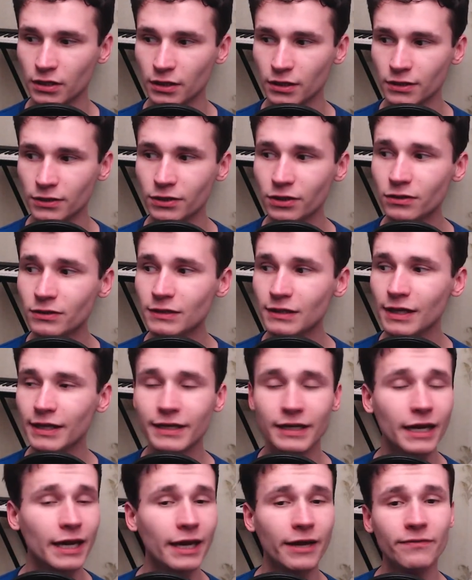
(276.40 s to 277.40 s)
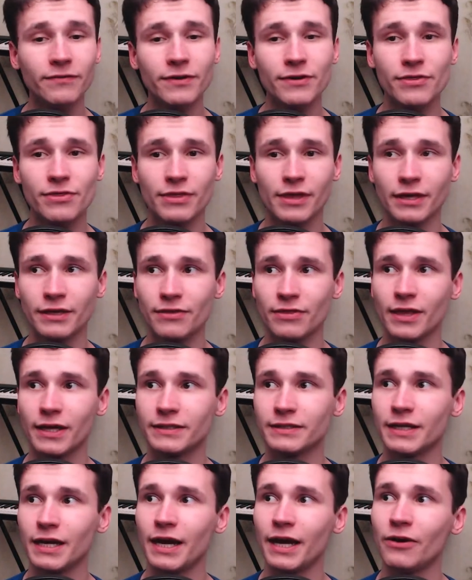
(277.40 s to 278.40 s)
Not like everything
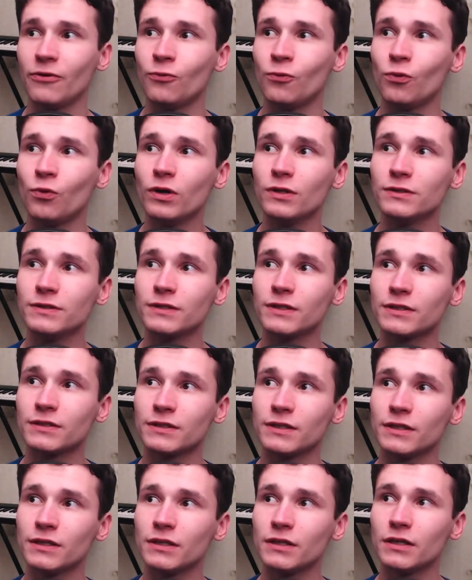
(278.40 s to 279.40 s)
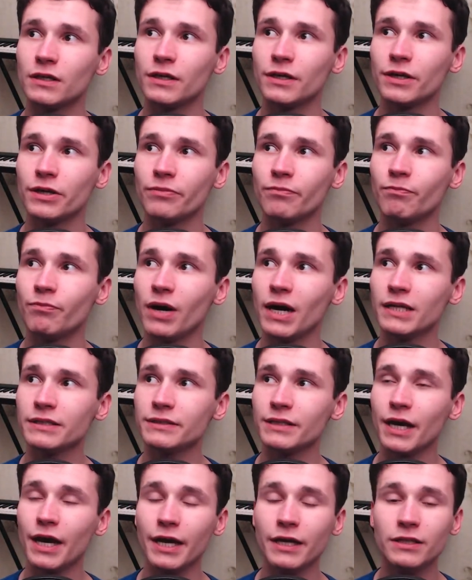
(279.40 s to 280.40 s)
that I wanted,
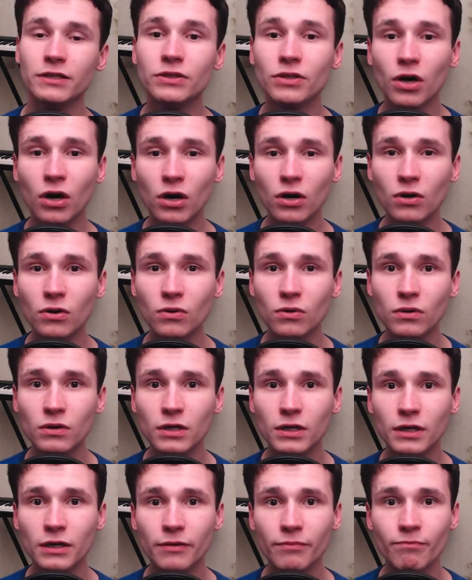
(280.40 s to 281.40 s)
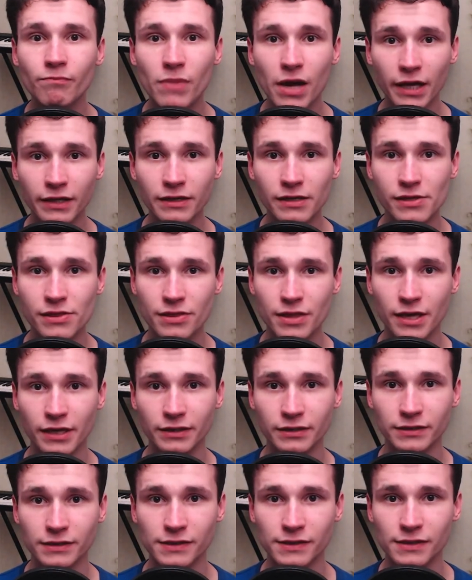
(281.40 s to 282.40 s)
but I know many
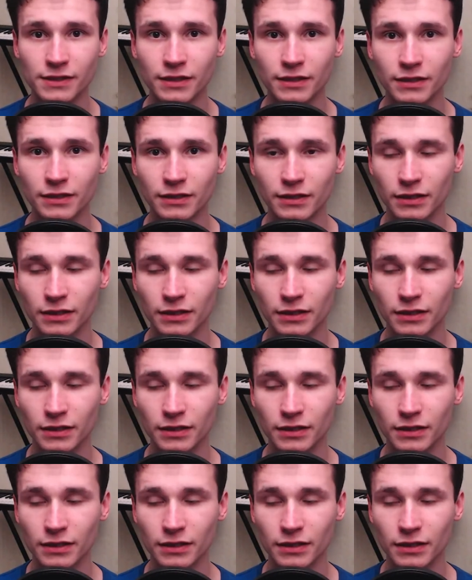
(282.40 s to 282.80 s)
things.